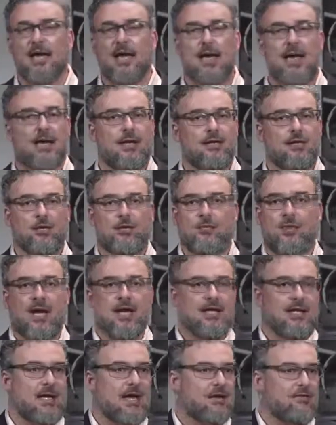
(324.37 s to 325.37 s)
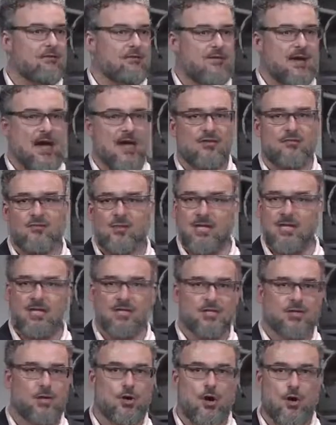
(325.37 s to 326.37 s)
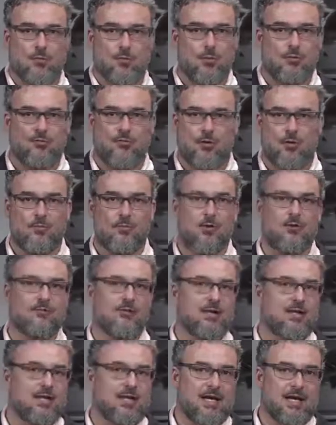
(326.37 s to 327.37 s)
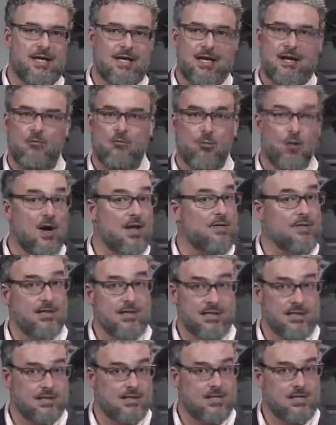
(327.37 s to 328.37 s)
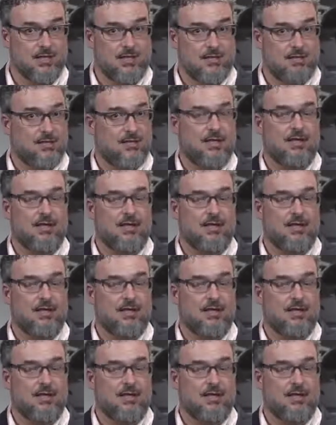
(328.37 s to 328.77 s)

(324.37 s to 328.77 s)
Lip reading: and you might get 5 medias that all perform perfectly and then one that doesn't.